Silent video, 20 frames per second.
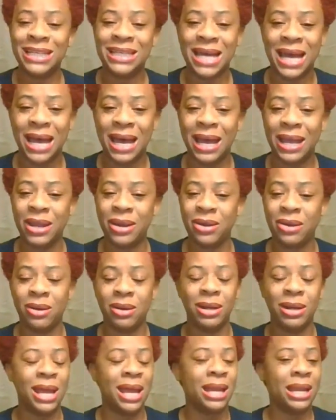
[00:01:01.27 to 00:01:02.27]

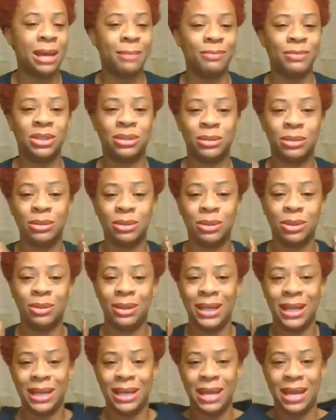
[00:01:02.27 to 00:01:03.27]
tired and I'm just going to go
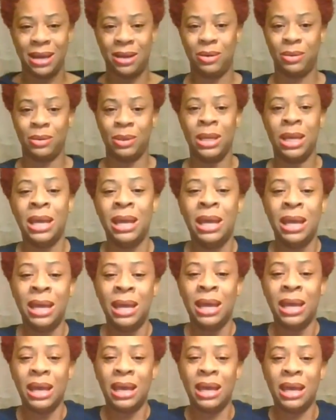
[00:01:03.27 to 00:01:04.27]
lay down
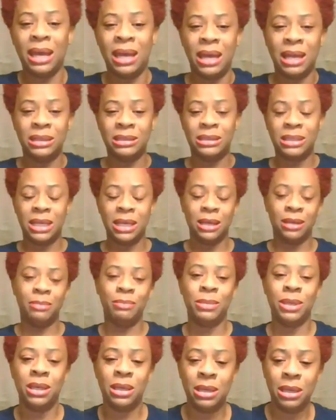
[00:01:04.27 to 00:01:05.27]
and take
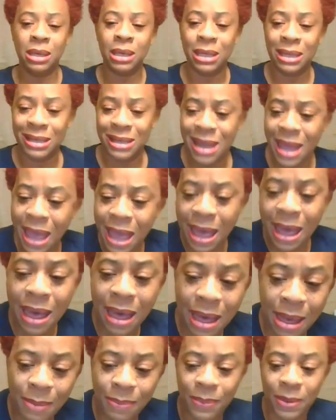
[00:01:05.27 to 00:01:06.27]
me a
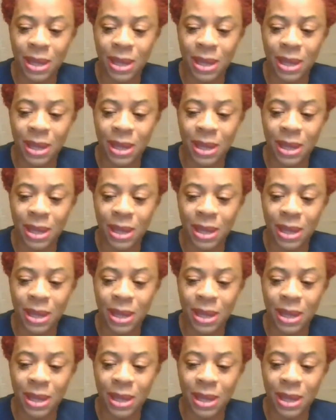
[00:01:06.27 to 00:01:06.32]
nap.